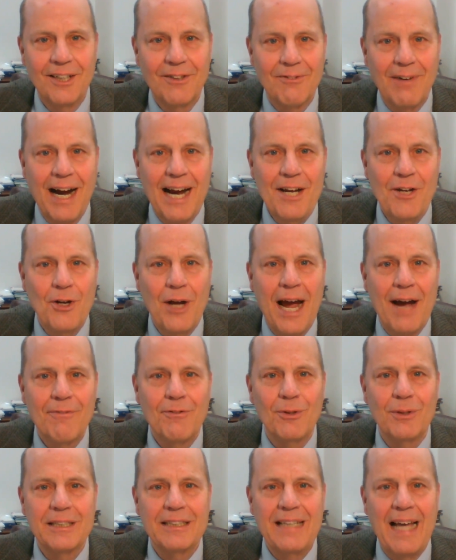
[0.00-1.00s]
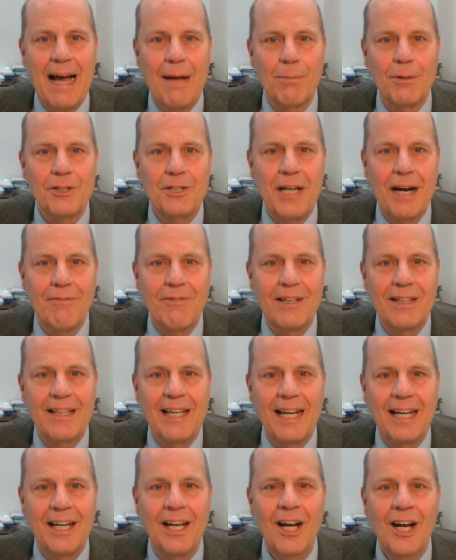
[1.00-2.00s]
right? You have to establish
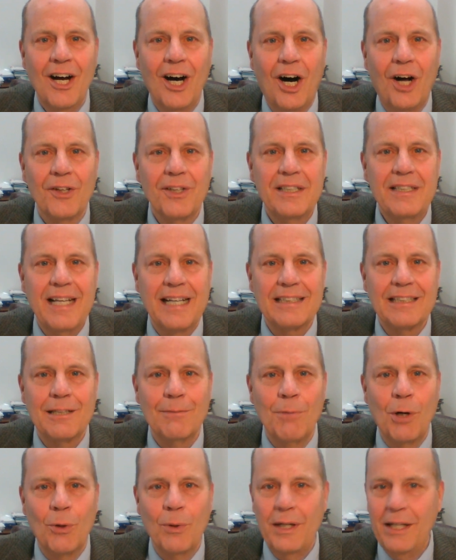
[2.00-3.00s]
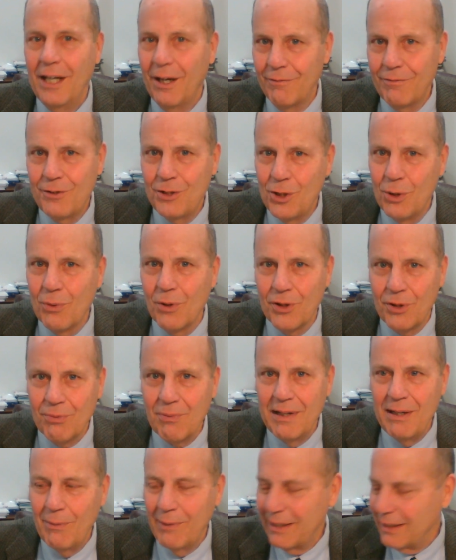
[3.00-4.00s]
everything on the testimony of two or
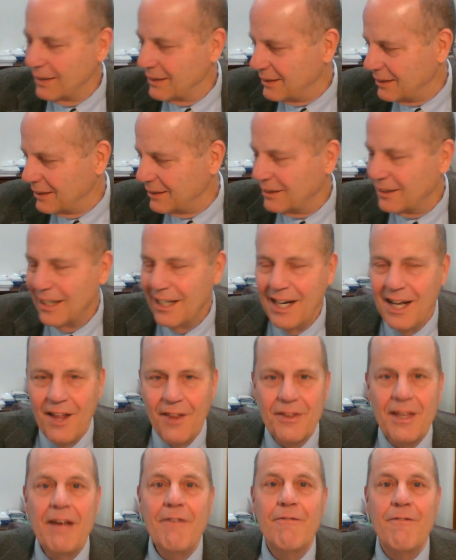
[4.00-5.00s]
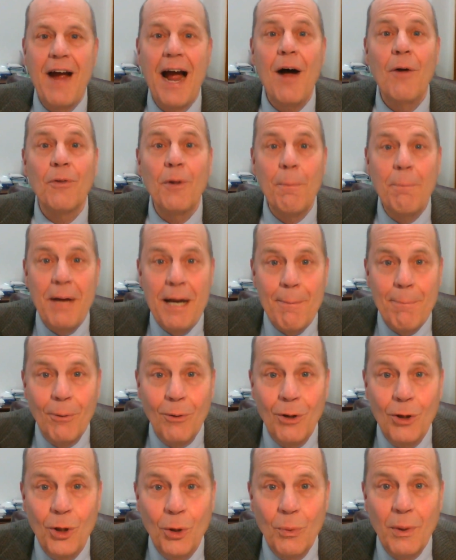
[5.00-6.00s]
three witnesses. They found the
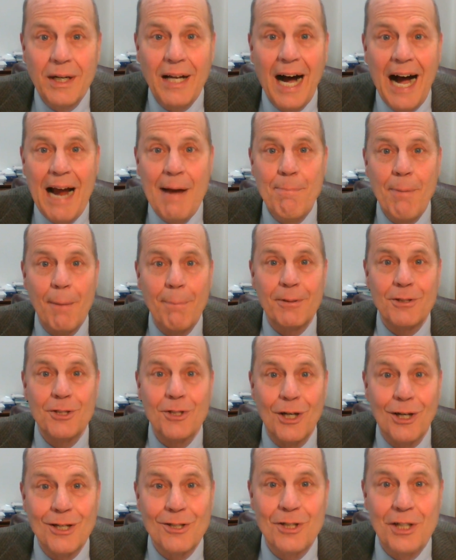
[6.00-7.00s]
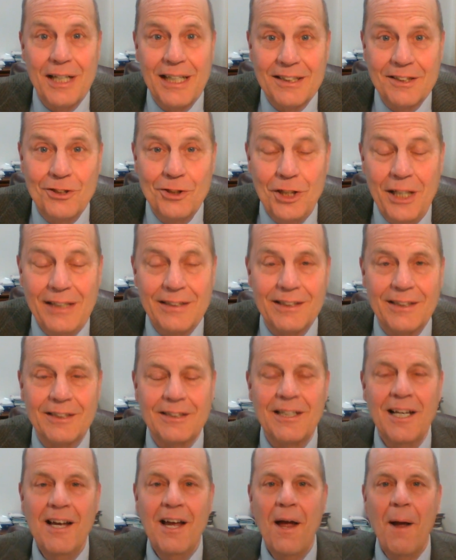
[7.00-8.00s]
people who would hype up a charge against
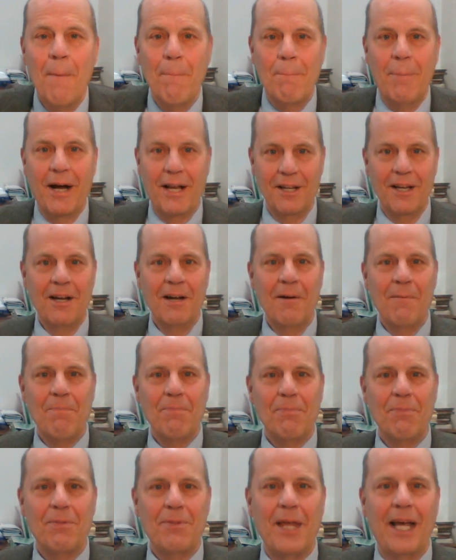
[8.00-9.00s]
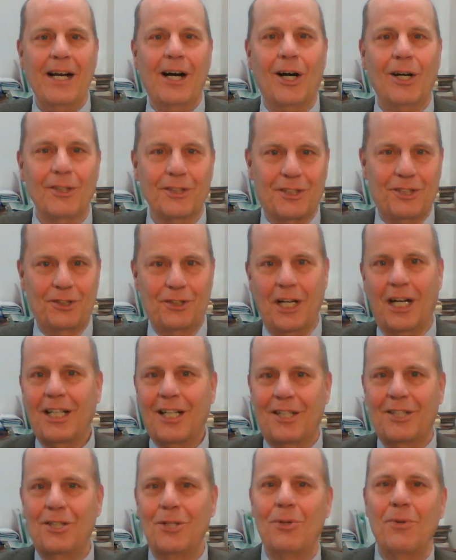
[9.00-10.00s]
Jesus, but they all
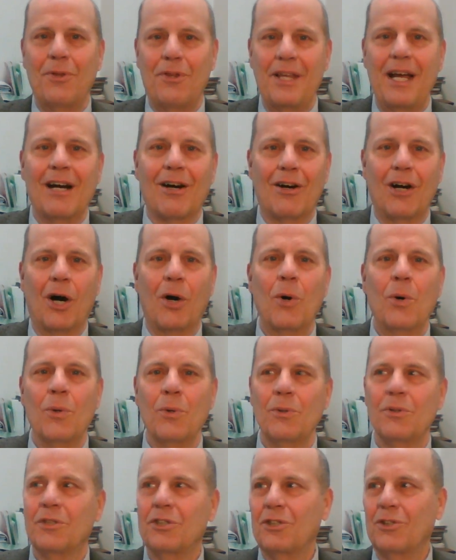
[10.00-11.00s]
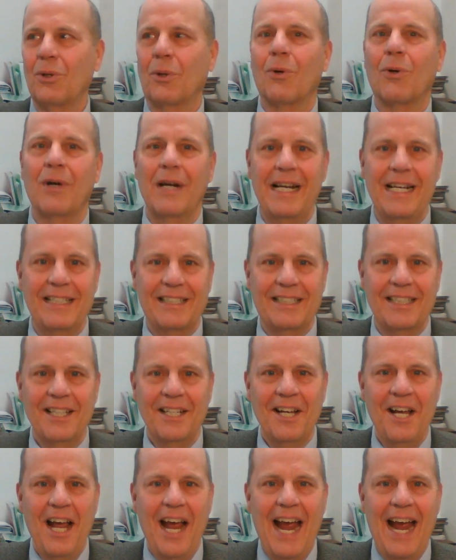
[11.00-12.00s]
stuck to their own stories
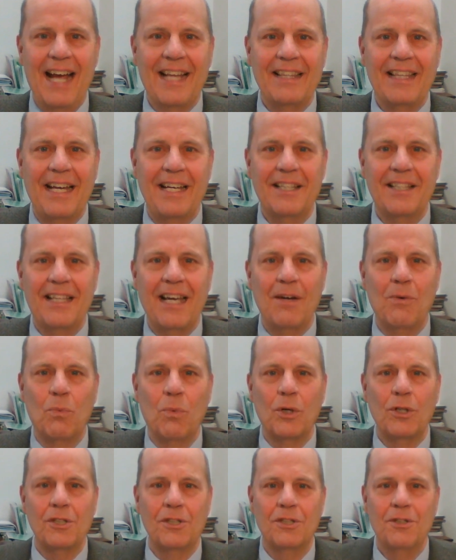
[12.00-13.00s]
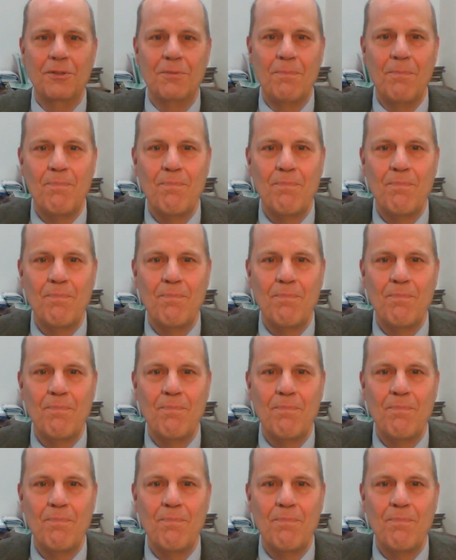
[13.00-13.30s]
and they, they wouldn't